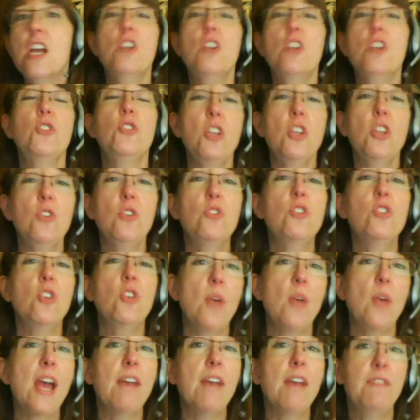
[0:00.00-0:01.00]
So
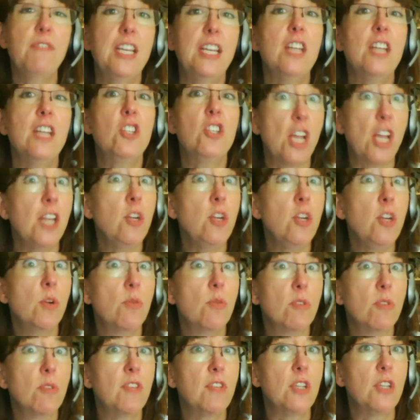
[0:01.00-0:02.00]
you have to get genuine
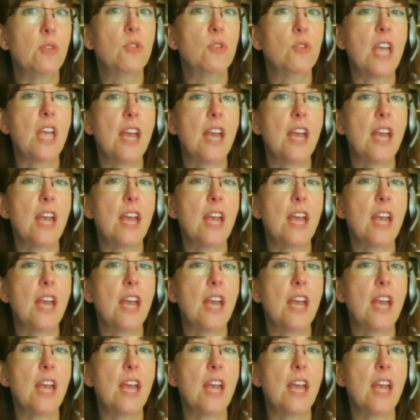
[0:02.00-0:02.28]
reviews,